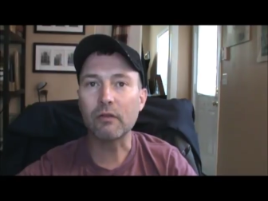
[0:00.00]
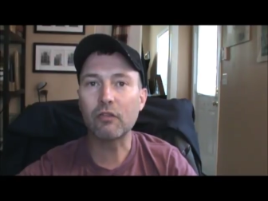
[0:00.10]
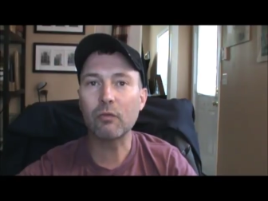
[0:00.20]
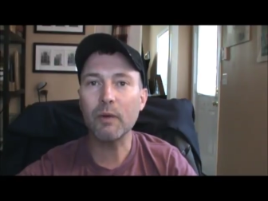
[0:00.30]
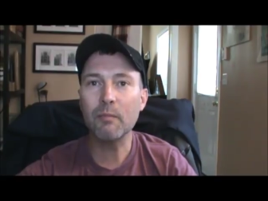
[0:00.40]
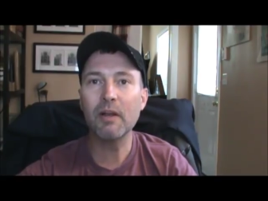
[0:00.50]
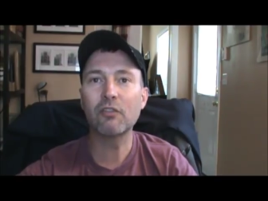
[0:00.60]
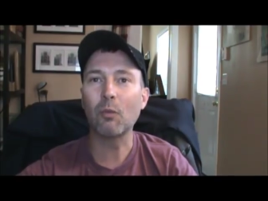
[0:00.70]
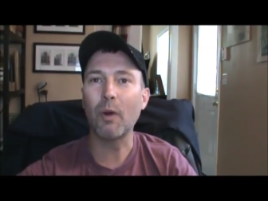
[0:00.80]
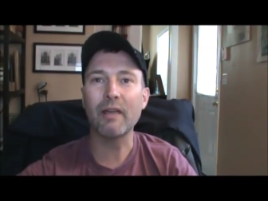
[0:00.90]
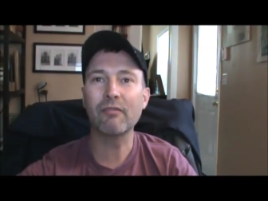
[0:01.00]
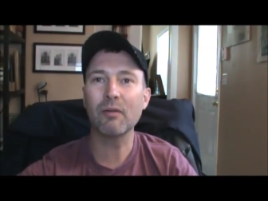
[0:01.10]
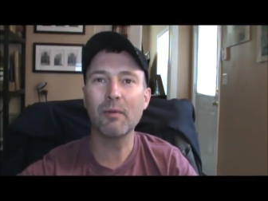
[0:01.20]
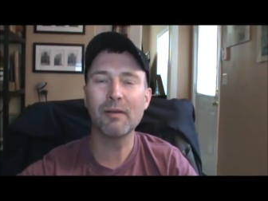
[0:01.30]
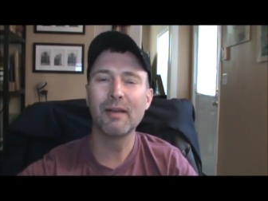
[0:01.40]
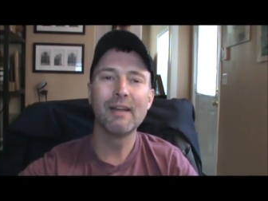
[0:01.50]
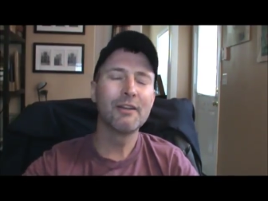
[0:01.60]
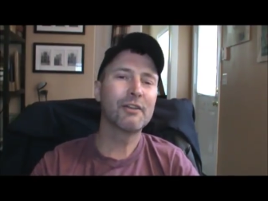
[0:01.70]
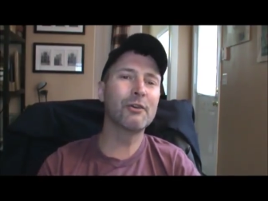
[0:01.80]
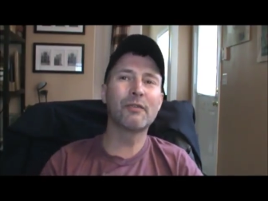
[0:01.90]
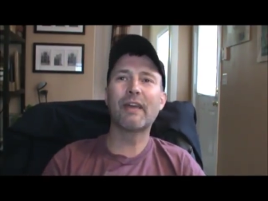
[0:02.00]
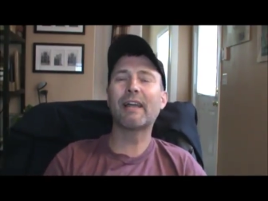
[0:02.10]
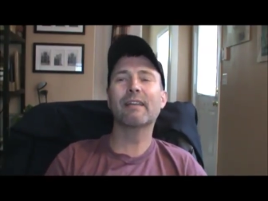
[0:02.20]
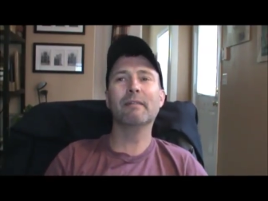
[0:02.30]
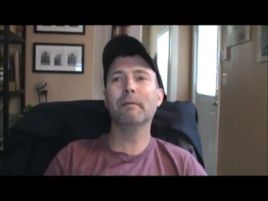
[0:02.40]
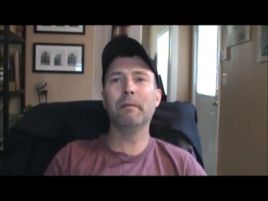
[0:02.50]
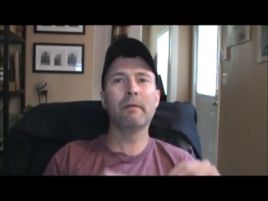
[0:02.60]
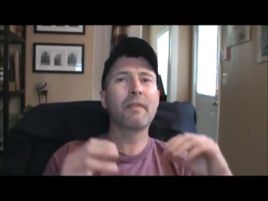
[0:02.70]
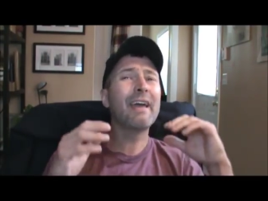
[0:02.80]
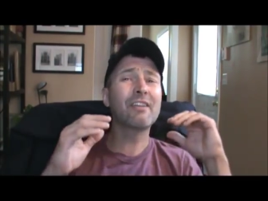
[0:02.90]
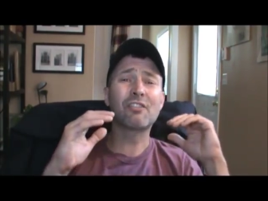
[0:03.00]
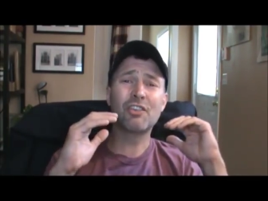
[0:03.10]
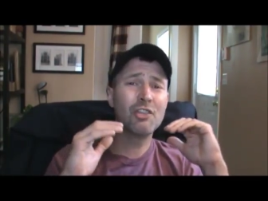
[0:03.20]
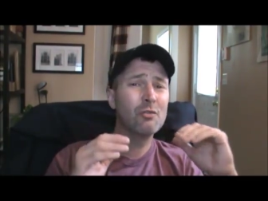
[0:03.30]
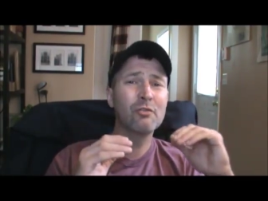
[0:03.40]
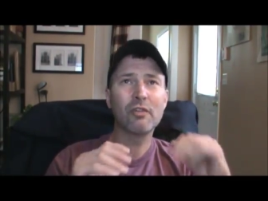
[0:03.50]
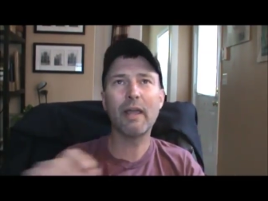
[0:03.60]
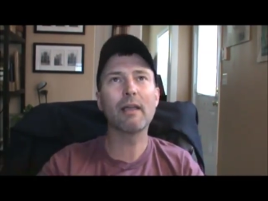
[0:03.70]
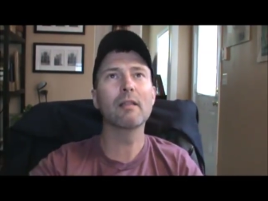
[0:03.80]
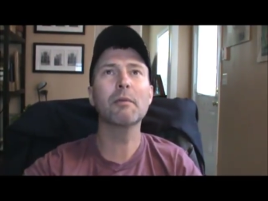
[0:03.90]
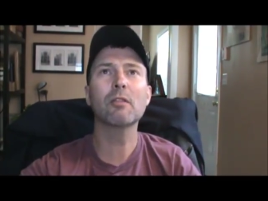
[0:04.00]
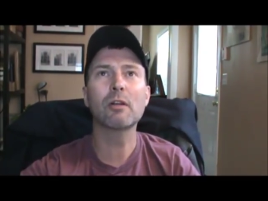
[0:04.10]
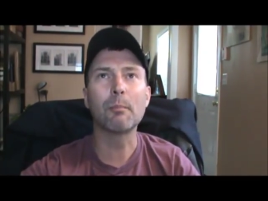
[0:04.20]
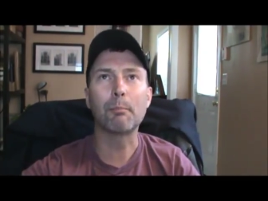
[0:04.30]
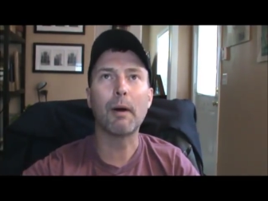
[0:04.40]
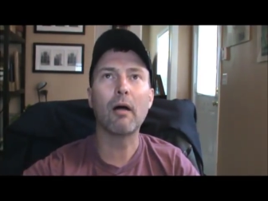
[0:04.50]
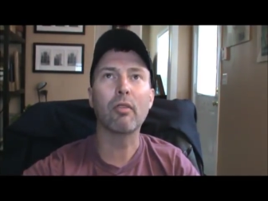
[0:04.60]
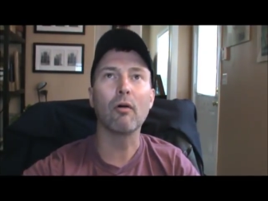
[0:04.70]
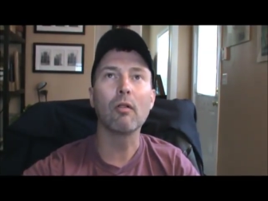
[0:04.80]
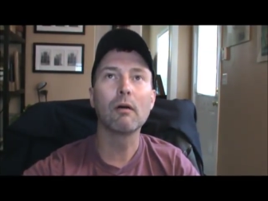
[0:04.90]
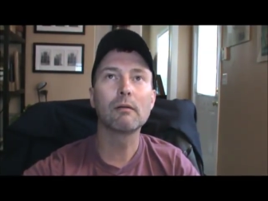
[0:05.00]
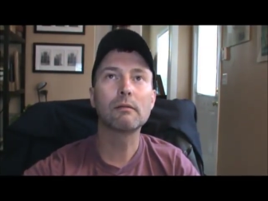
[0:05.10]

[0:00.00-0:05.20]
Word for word: It's 3 minutes away from, dude, that is huge. Hang on, let me look up Bothell.